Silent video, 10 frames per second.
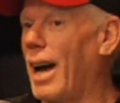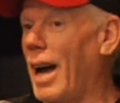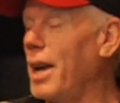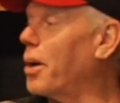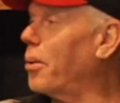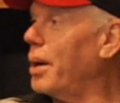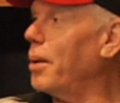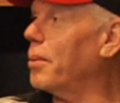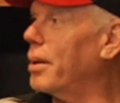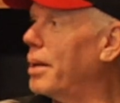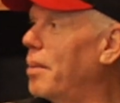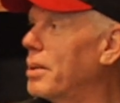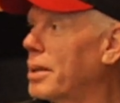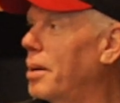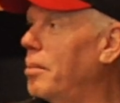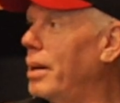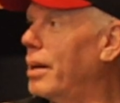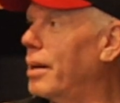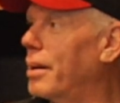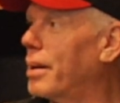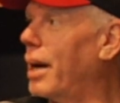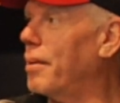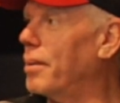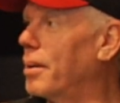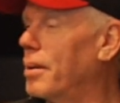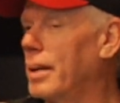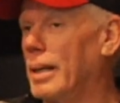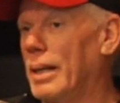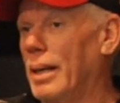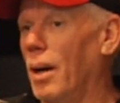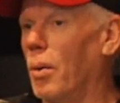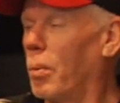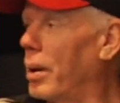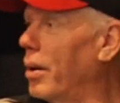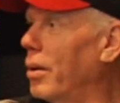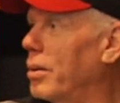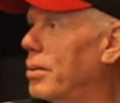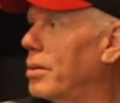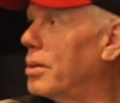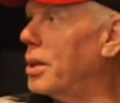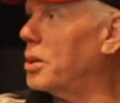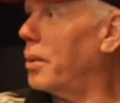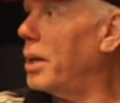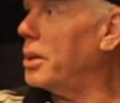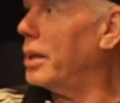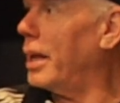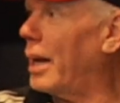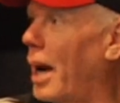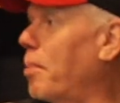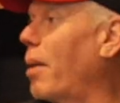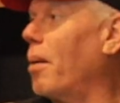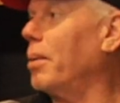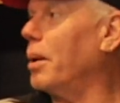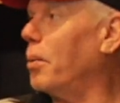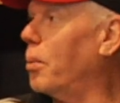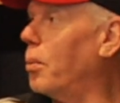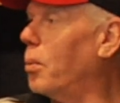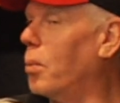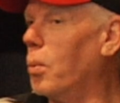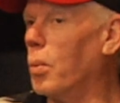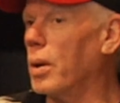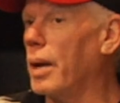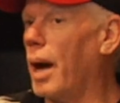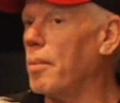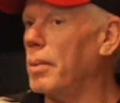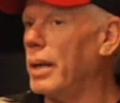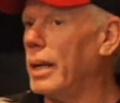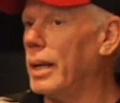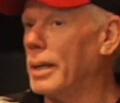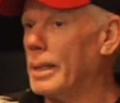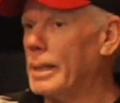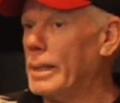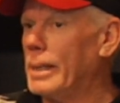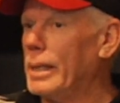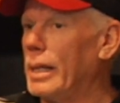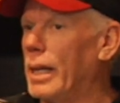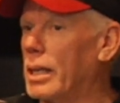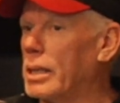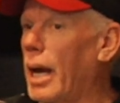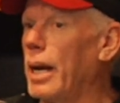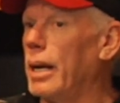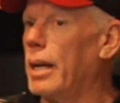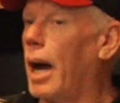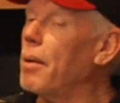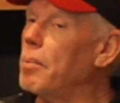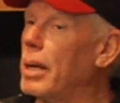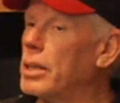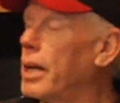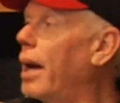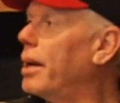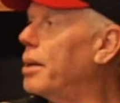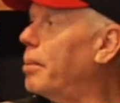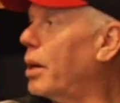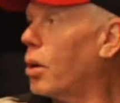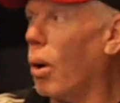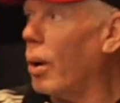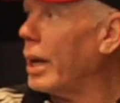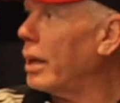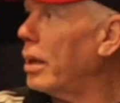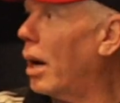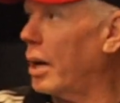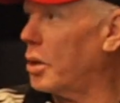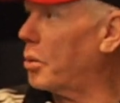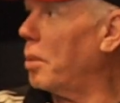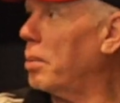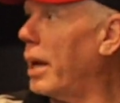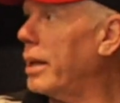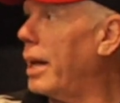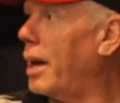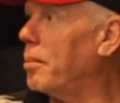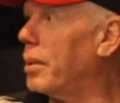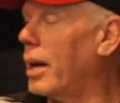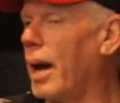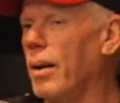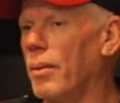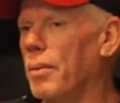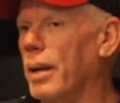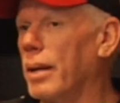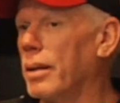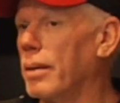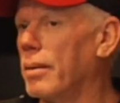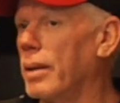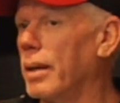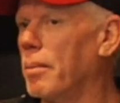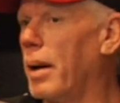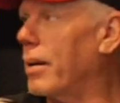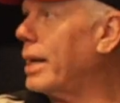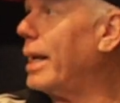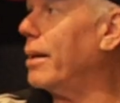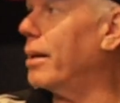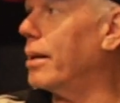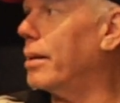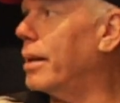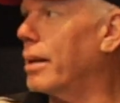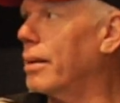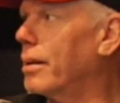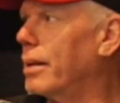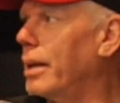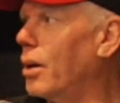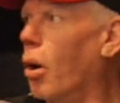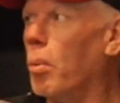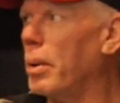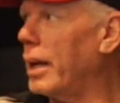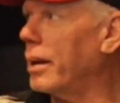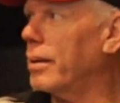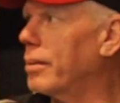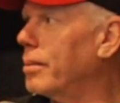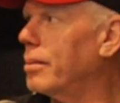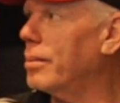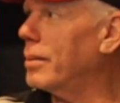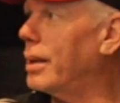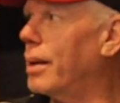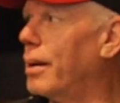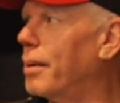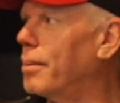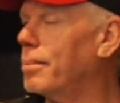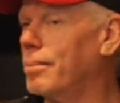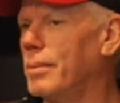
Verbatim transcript: I agree with him. It's going to be a kind of a weird situation, and I probably would not be excited. I would be excited to be going on a trip like that, but I don't think the thing about the opening, the